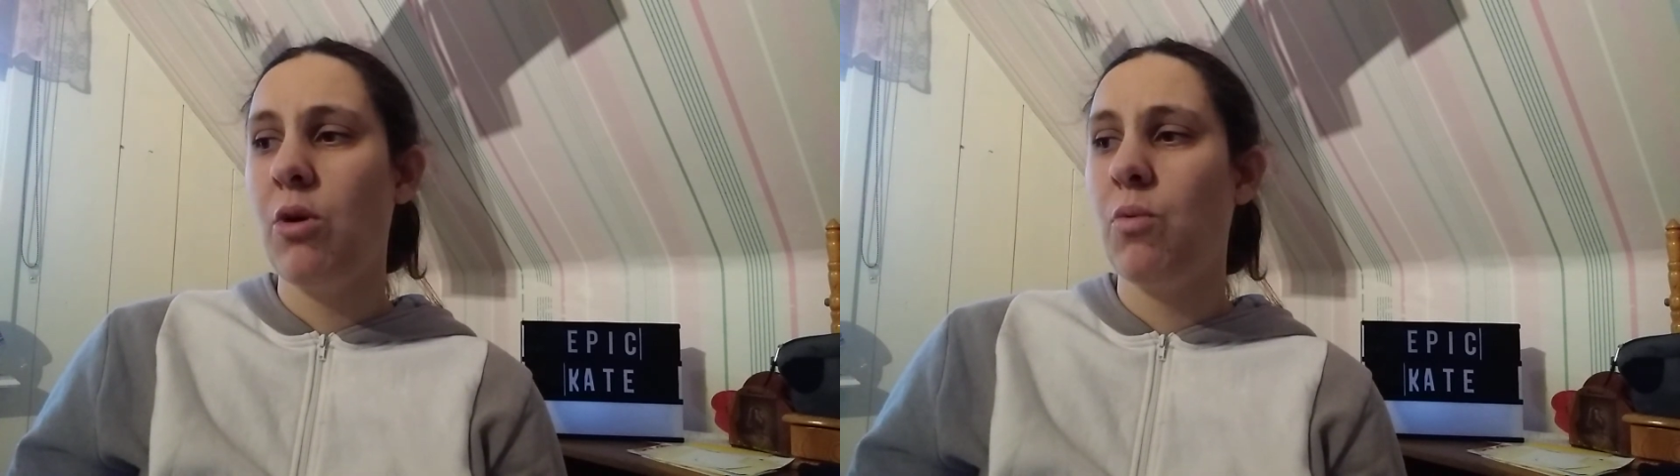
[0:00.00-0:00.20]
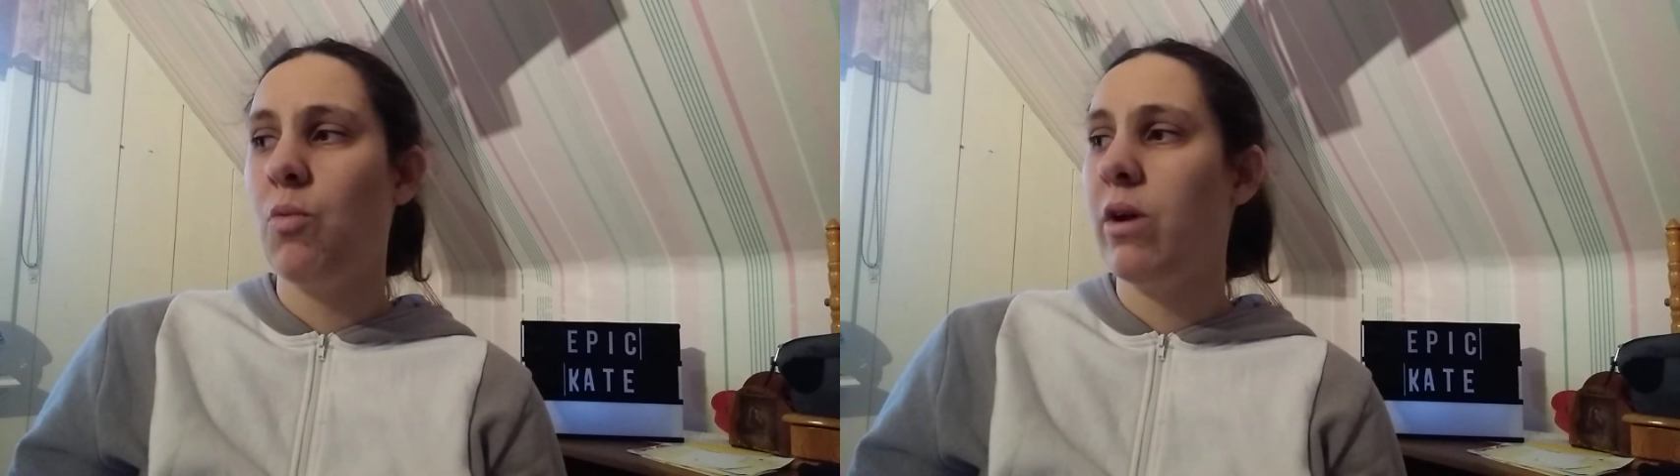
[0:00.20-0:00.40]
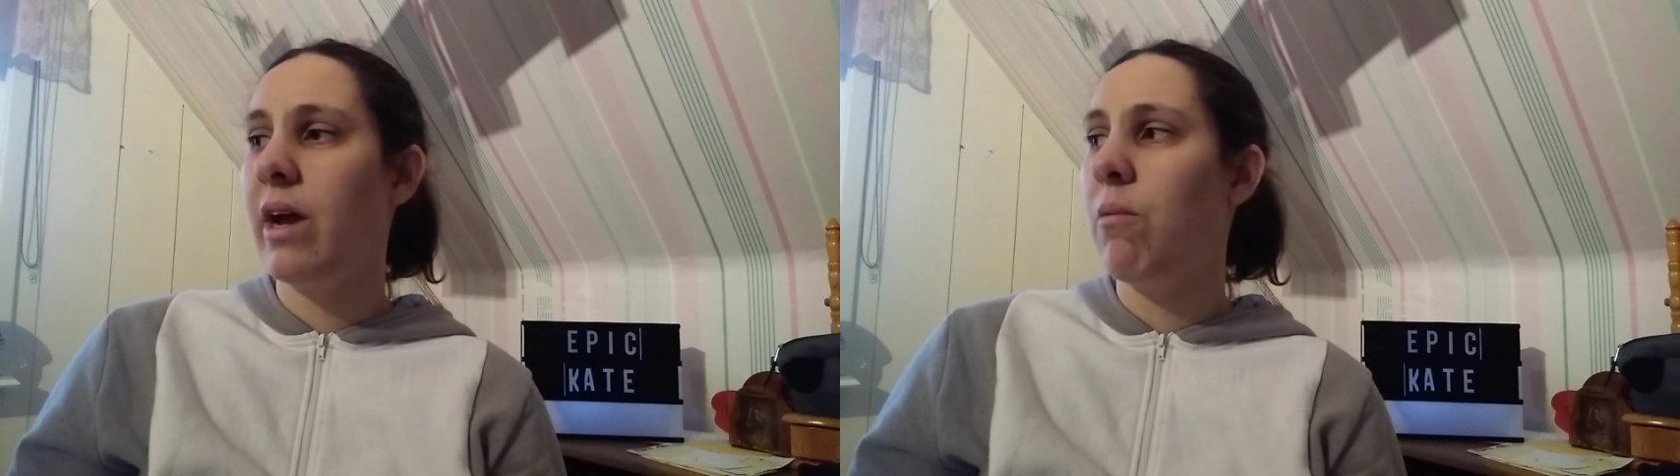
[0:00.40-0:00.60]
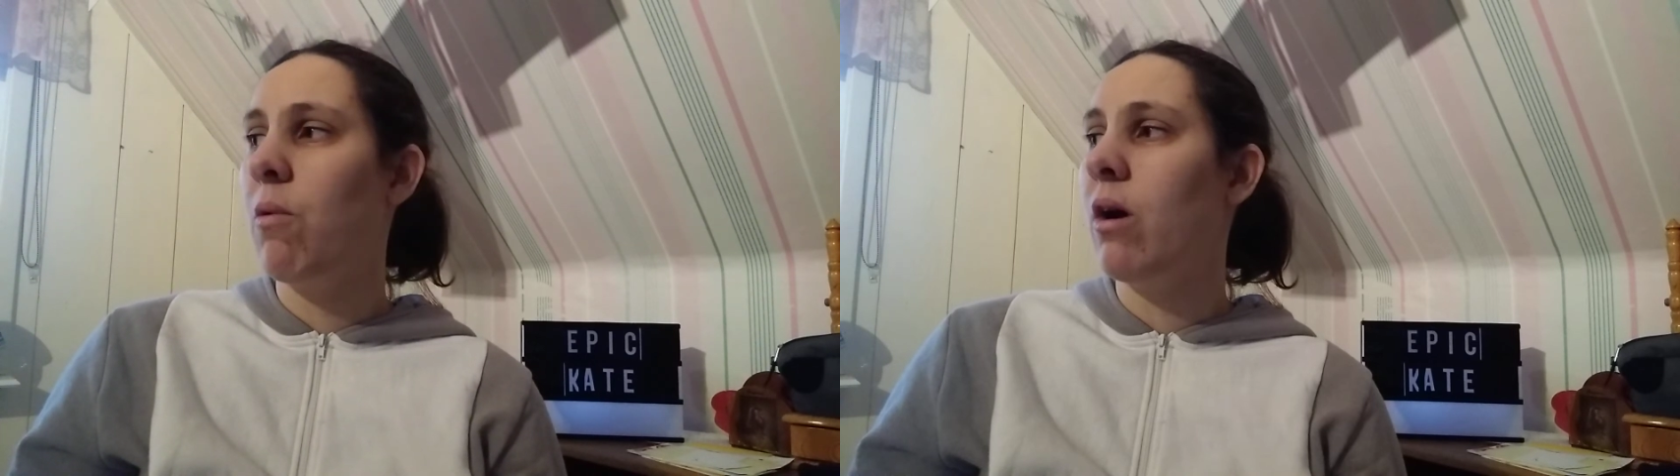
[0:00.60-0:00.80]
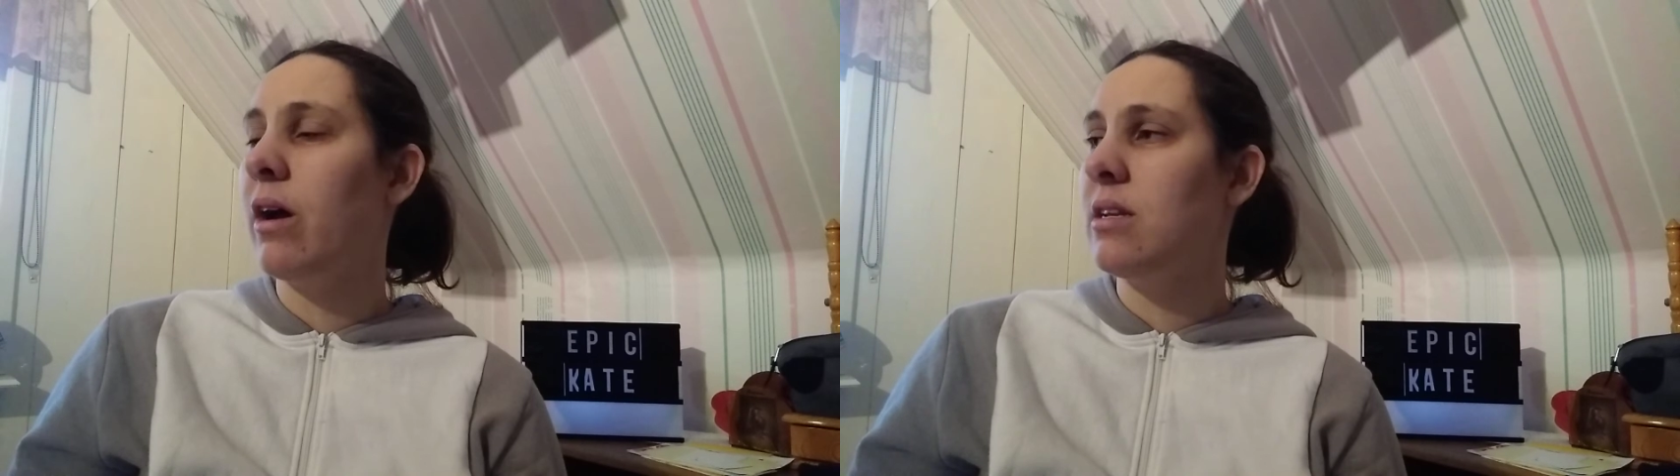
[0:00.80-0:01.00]
what I
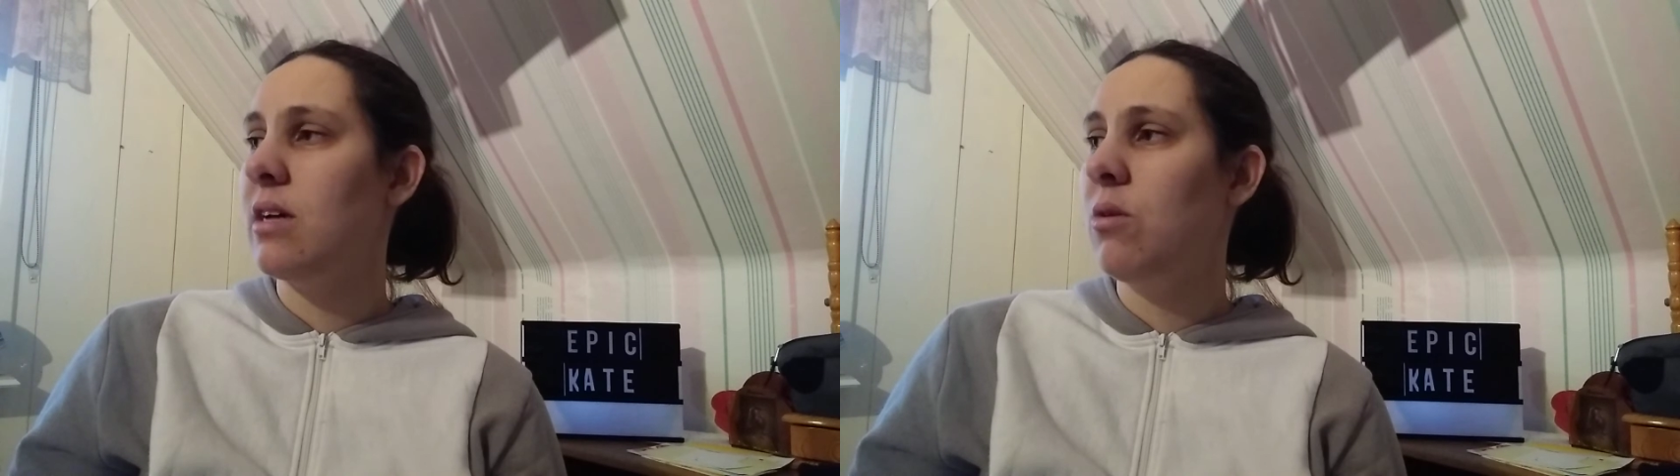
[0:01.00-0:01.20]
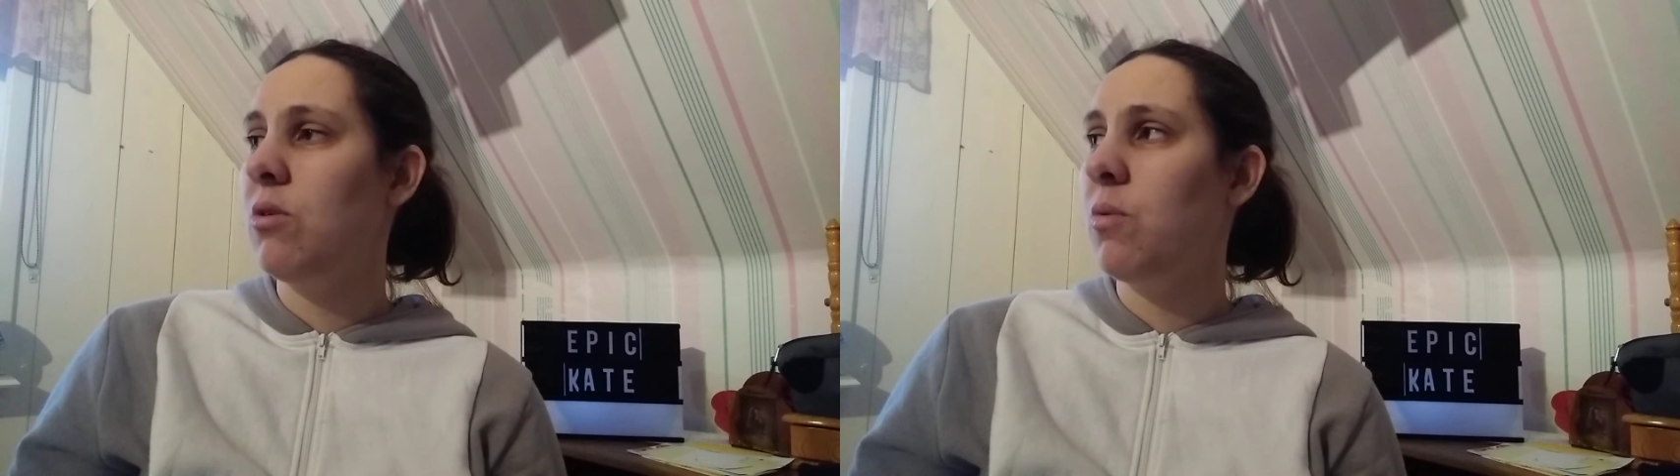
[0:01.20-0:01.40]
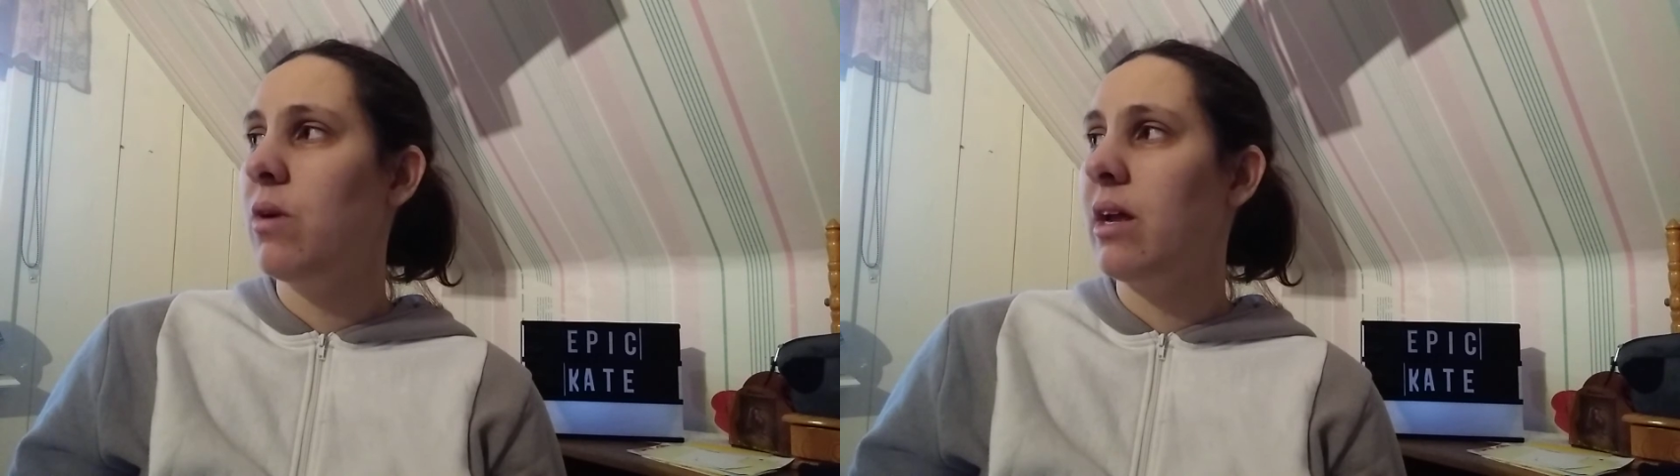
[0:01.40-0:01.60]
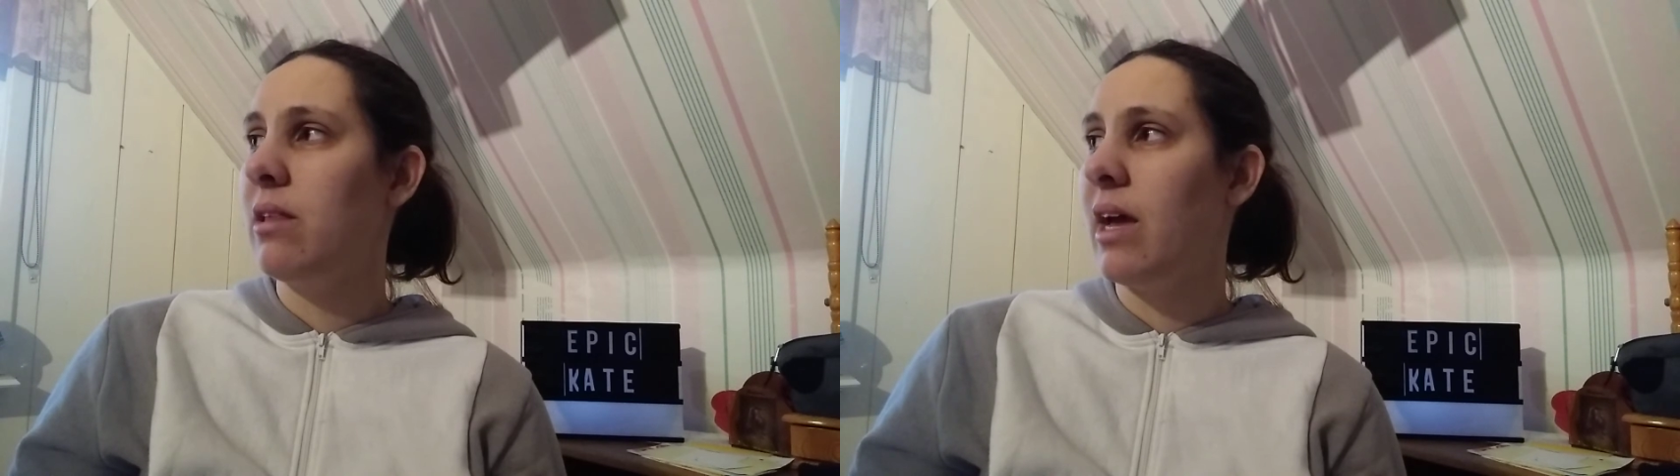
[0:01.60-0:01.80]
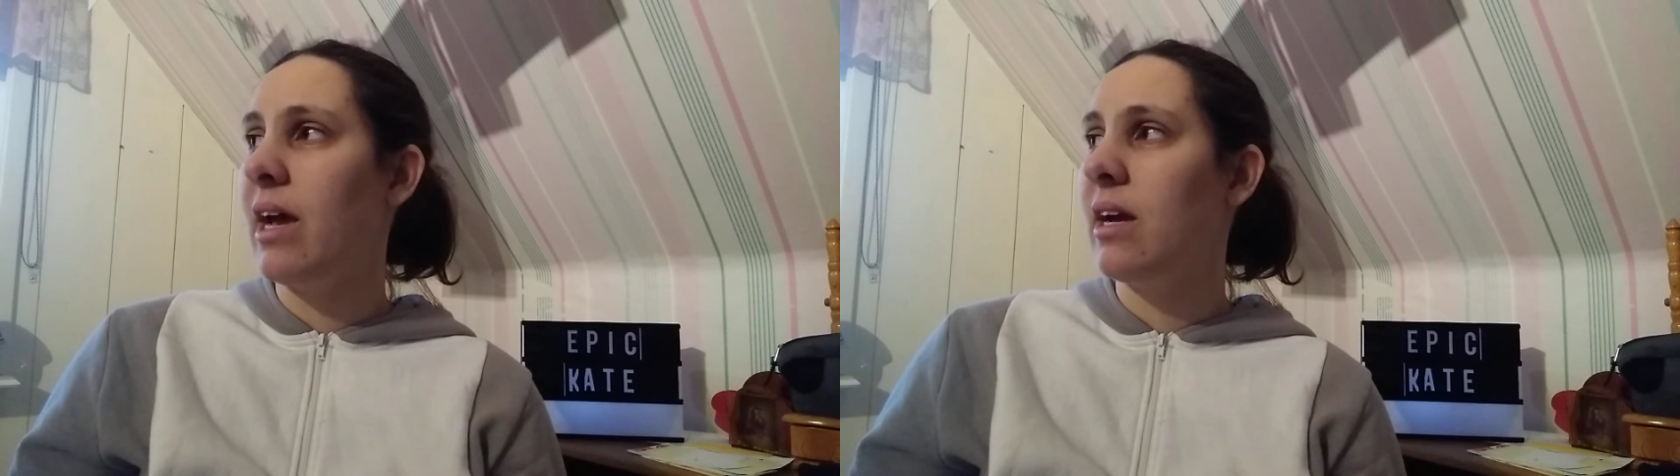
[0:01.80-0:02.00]
want. I don't know what I
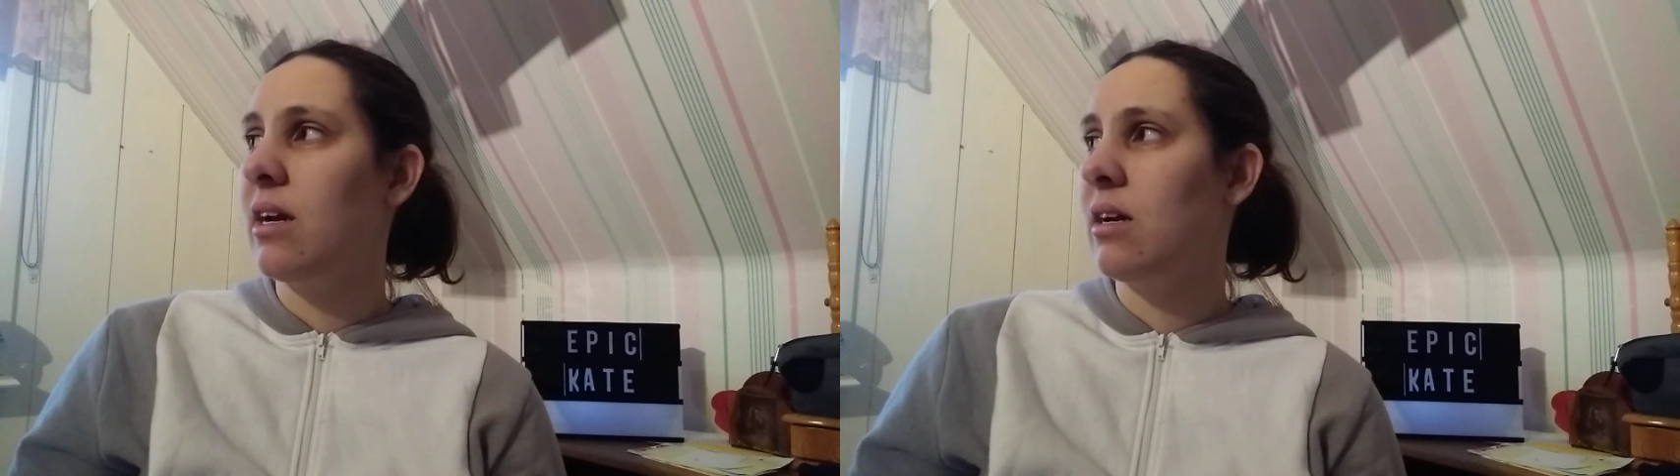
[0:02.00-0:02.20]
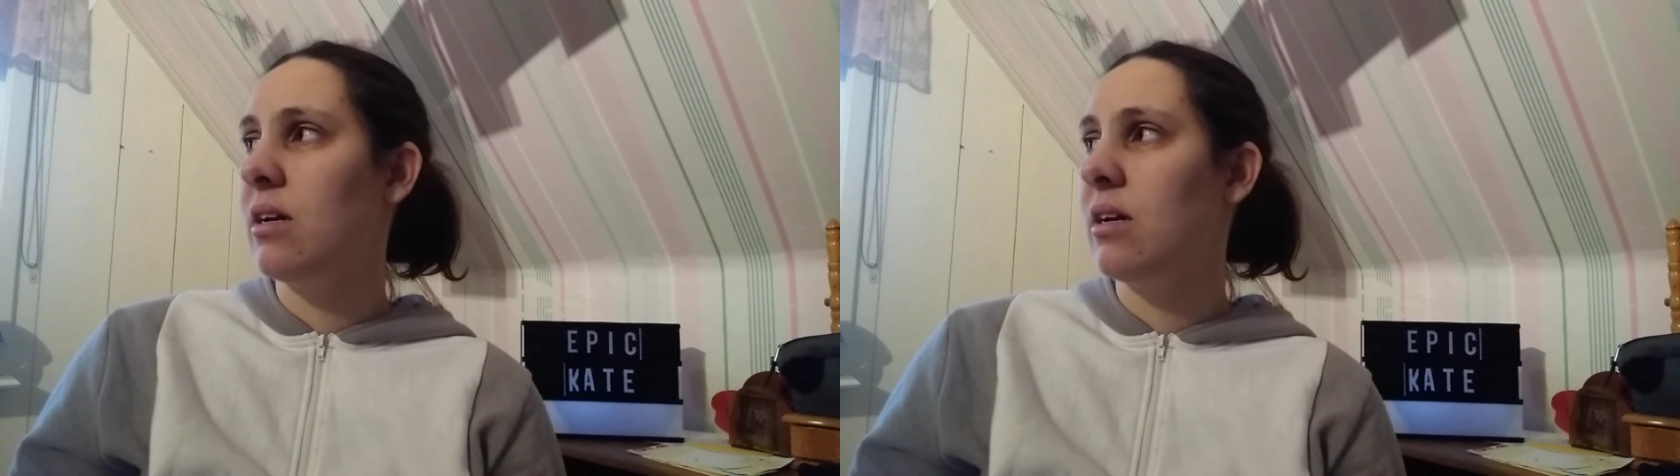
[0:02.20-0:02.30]
like.